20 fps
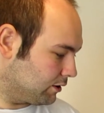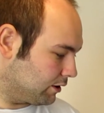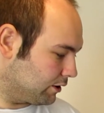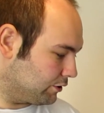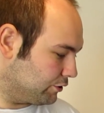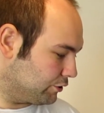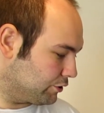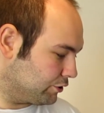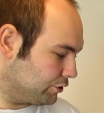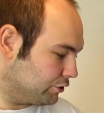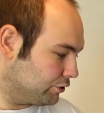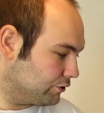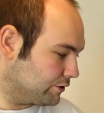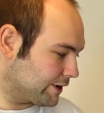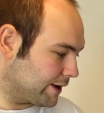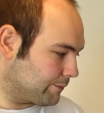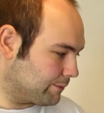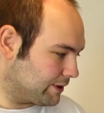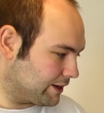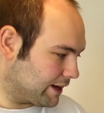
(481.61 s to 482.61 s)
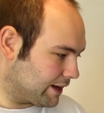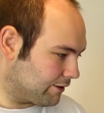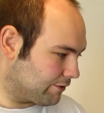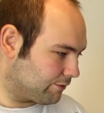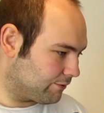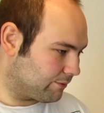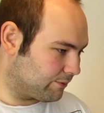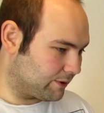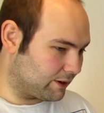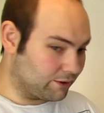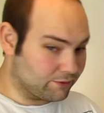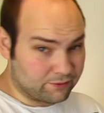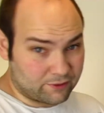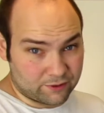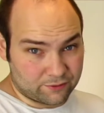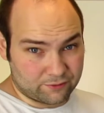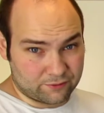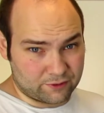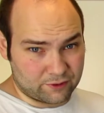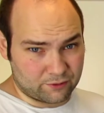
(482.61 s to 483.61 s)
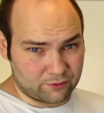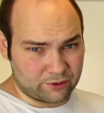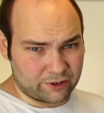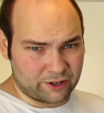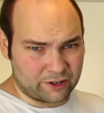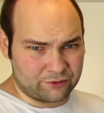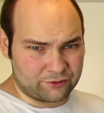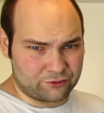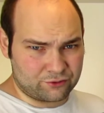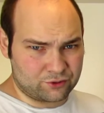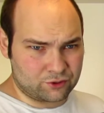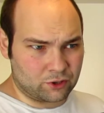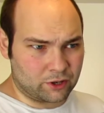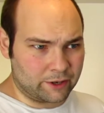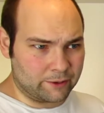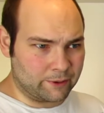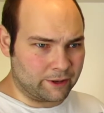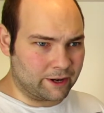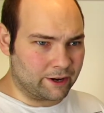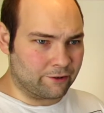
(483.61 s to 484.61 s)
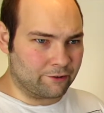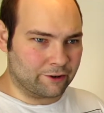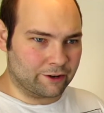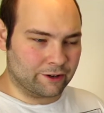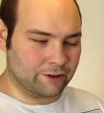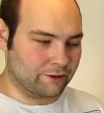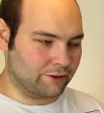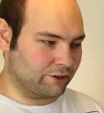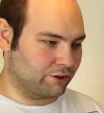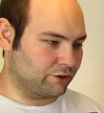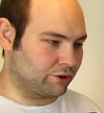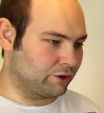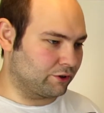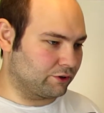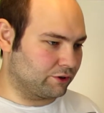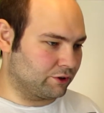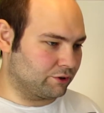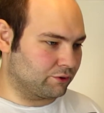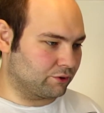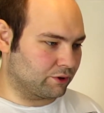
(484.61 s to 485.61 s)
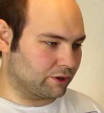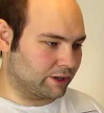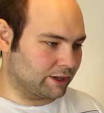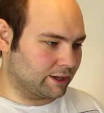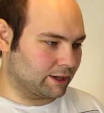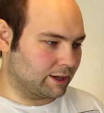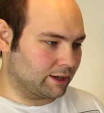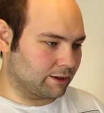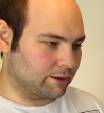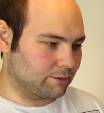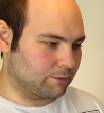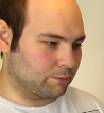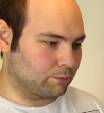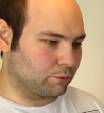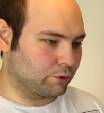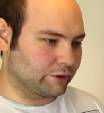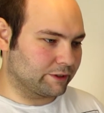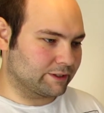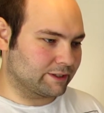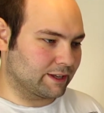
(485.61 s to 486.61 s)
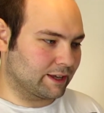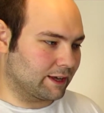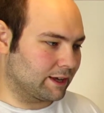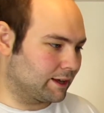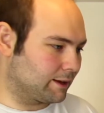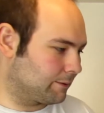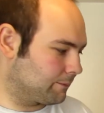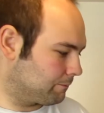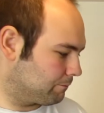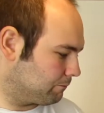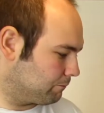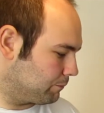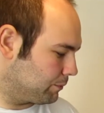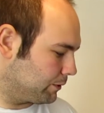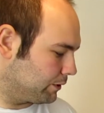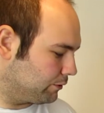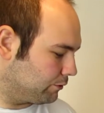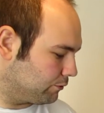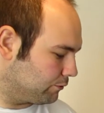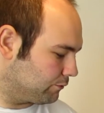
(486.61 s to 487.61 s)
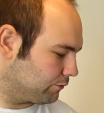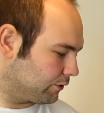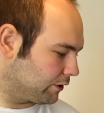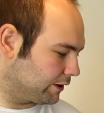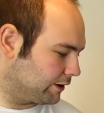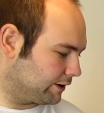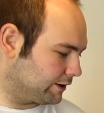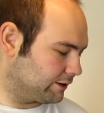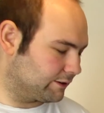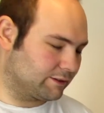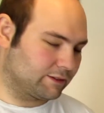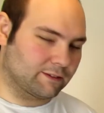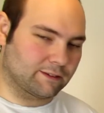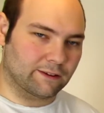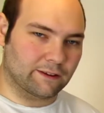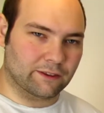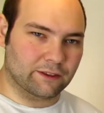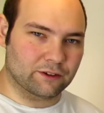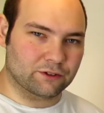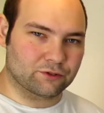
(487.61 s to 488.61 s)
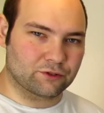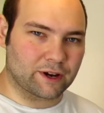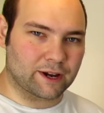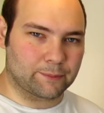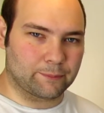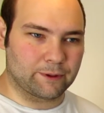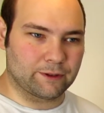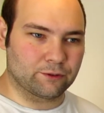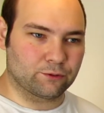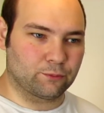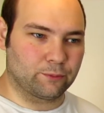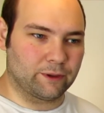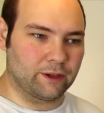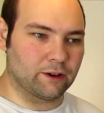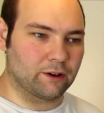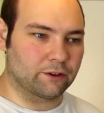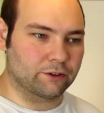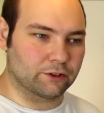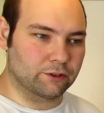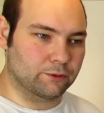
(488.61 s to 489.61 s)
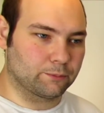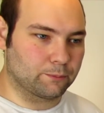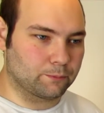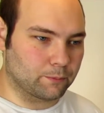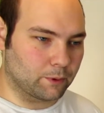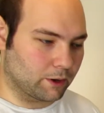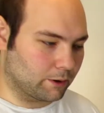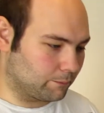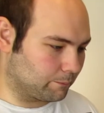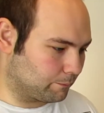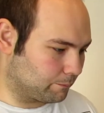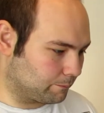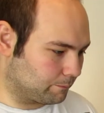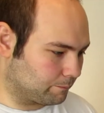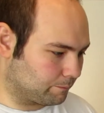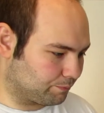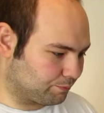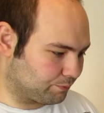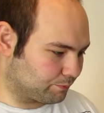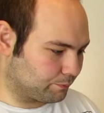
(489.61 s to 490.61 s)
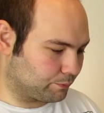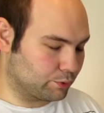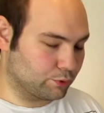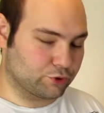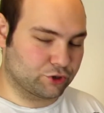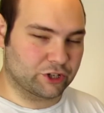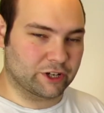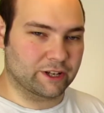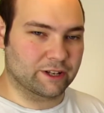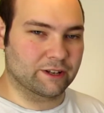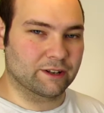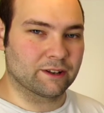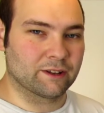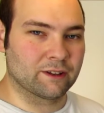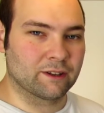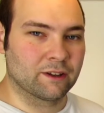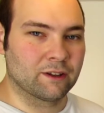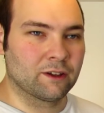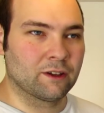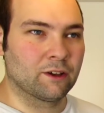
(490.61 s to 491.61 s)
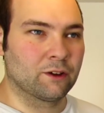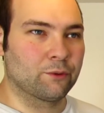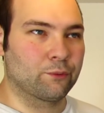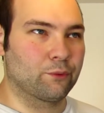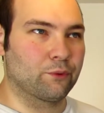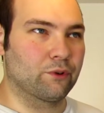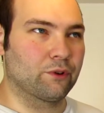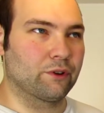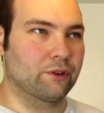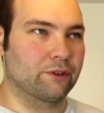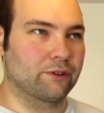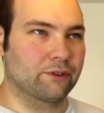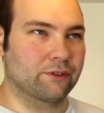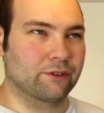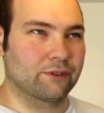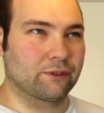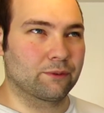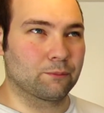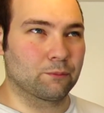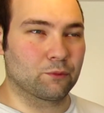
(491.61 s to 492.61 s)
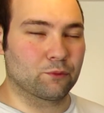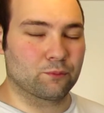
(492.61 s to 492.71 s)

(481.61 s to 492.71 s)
you can use MDF if you're in a dry area and you're not going to get moist air, but you'll find it's the track pins will be harder to push in, whereas